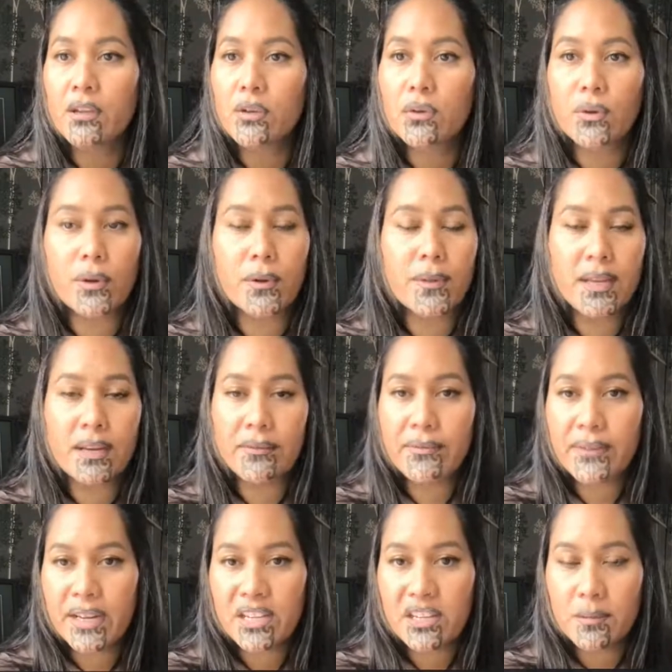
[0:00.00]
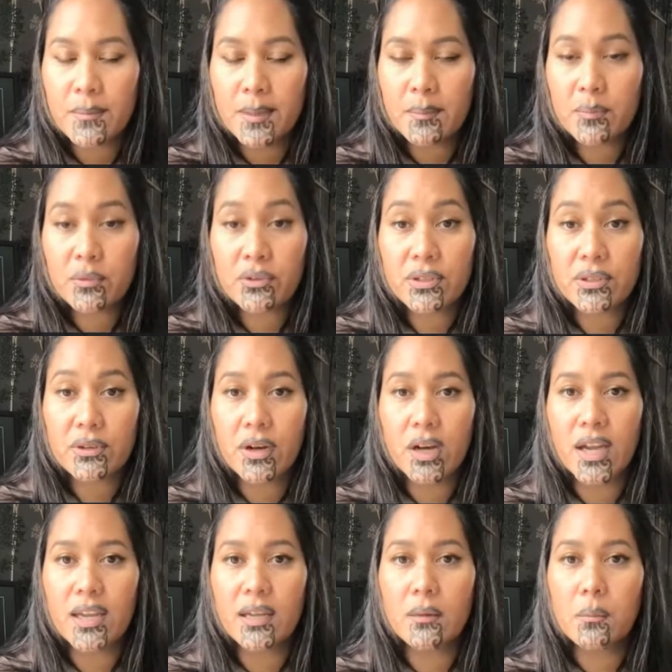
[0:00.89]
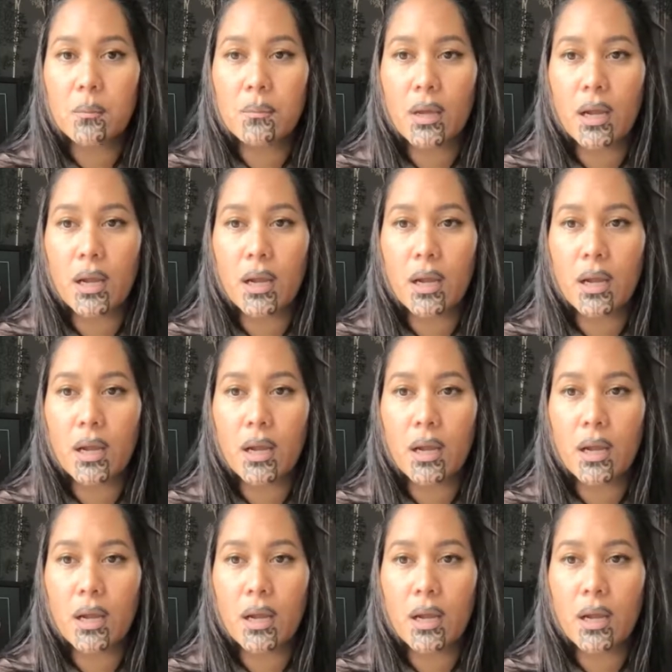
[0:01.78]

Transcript: you'll know that a whānau member and I,